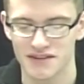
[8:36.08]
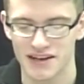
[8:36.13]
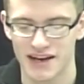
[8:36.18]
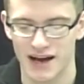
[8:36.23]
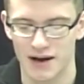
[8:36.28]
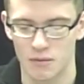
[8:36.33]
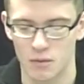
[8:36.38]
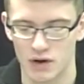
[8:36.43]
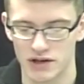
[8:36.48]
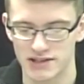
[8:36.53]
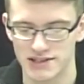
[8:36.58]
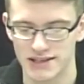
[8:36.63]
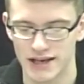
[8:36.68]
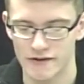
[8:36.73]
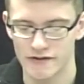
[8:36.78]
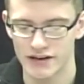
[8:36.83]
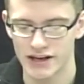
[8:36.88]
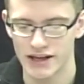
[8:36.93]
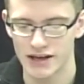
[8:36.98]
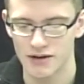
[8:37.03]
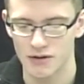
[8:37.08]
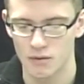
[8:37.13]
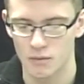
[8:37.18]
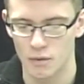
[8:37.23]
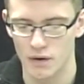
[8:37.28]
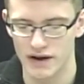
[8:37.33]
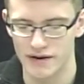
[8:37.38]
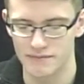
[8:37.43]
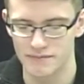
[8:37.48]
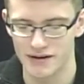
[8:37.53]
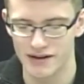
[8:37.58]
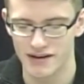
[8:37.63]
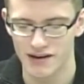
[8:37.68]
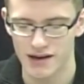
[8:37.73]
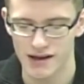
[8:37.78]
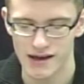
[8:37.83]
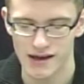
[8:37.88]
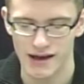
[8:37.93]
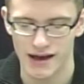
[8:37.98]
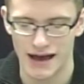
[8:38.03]
At 170, Wade
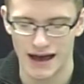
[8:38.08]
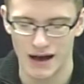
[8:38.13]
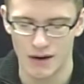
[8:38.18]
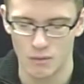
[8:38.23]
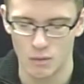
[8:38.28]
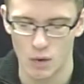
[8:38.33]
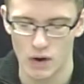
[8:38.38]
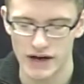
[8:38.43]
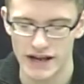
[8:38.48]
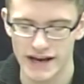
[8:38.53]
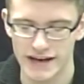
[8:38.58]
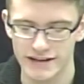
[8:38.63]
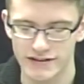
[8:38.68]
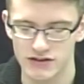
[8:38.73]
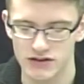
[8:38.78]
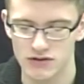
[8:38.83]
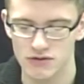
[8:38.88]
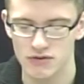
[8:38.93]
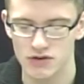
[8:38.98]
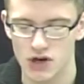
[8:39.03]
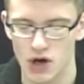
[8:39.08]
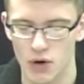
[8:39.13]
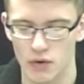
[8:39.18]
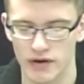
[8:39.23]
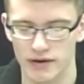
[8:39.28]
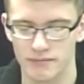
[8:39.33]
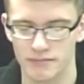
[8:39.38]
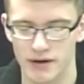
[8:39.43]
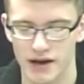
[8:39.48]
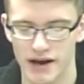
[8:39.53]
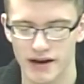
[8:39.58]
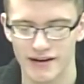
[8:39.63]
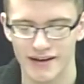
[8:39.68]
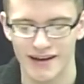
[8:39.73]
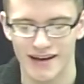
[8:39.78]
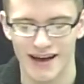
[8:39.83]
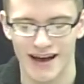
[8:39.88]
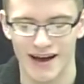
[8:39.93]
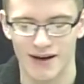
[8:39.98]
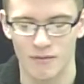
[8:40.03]
Bentley. At 182, Kogan Bain.
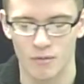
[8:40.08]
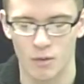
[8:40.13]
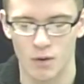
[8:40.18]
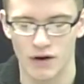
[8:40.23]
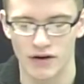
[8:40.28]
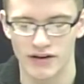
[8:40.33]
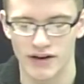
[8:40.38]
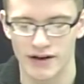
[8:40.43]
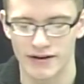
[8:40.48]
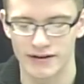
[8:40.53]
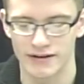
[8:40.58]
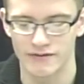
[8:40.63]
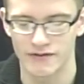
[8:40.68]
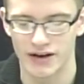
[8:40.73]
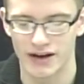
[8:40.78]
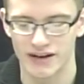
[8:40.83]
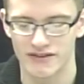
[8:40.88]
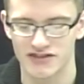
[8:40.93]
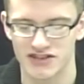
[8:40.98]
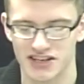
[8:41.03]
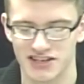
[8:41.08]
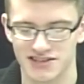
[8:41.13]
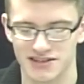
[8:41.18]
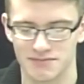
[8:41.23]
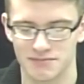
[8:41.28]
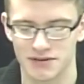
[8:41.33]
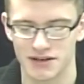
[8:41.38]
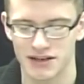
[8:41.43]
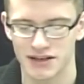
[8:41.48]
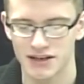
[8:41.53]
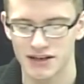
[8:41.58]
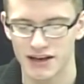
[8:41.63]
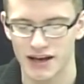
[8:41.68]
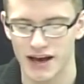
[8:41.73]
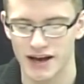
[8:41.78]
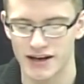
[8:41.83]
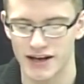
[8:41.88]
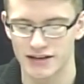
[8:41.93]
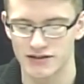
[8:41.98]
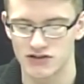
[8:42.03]
At 195, Jason Pigg.
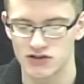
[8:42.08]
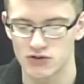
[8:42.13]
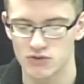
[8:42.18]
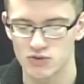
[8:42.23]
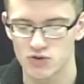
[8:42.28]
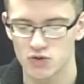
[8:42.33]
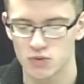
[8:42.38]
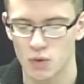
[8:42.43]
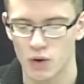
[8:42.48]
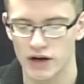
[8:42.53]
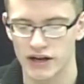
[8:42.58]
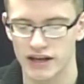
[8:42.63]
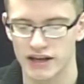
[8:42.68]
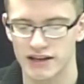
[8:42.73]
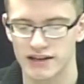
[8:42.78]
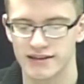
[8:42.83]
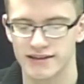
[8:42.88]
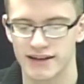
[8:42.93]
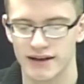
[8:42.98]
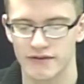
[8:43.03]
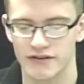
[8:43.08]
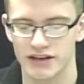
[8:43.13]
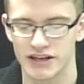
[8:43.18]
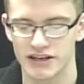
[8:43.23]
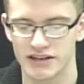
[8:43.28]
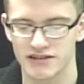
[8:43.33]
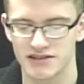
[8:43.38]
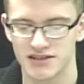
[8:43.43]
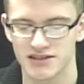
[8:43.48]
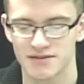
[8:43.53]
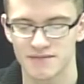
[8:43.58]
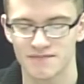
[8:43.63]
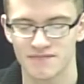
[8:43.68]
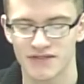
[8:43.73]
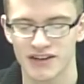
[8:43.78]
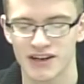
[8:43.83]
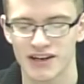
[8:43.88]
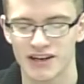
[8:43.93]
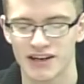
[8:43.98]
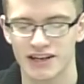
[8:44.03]
And at 220, Devin Eads.
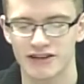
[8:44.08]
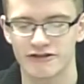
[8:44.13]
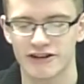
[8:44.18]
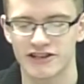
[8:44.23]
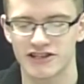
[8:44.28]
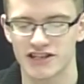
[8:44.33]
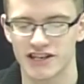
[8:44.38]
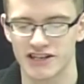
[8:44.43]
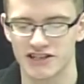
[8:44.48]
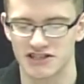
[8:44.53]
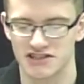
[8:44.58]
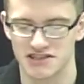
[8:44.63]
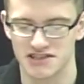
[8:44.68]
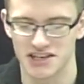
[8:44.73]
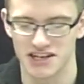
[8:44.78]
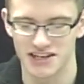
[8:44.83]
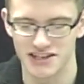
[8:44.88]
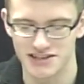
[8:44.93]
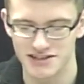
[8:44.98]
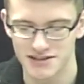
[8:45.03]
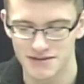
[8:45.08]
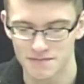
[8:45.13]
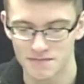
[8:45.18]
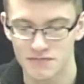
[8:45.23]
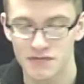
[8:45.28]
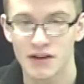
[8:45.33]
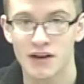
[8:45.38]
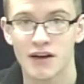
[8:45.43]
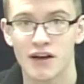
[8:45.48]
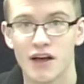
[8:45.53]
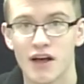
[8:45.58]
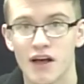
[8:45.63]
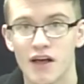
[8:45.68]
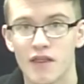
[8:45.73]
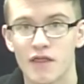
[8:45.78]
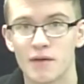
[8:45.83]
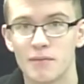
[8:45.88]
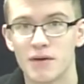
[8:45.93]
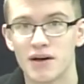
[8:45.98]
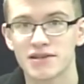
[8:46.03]
Congratulations, guys.
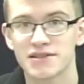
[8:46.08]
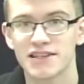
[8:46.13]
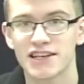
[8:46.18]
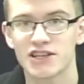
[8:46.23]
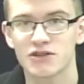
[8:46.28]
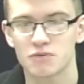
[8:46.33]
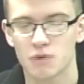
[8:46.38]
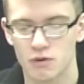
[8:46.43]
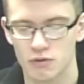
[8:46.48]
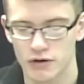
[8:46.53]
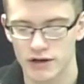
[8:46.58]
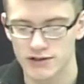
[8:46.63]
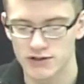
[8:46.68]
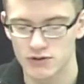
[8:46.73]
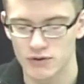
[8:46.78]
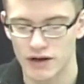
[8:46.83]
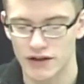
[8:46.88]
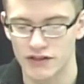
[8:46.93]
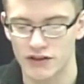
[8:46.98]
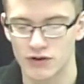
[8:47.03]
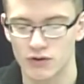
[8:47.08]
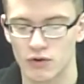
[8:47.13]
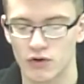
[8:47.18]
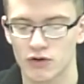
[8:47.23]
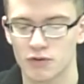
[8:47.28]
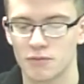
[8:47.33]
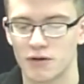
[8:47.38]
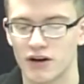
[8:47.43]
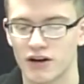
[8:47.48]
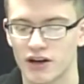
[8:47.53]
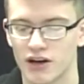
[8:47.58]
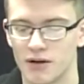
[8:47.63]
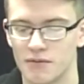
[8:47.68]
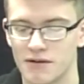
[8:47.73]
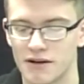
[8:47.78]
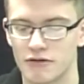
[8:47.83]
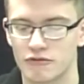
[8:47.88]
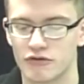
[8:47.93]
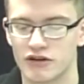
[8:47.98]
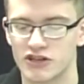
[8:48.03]
The Mustangs will wrestle at the North
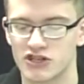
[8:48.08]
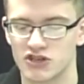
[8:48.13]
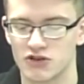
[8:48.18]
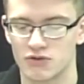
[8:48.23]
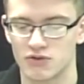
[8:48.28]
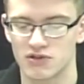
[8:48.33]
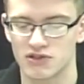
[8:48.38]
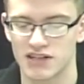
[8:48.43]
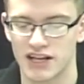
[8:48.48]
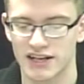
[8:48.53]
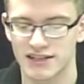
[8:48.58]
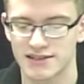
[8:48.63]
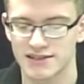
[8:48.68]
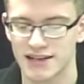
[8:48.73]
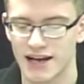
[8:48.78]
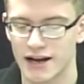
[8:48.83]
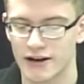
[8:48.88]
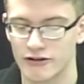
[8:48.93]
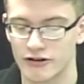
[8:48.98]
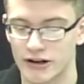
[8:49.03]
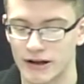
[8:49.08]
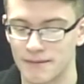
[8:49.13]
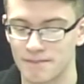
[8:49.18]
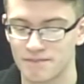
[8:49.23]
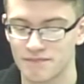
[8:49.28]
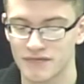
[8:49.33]
Montgomery Regionals next Saturday.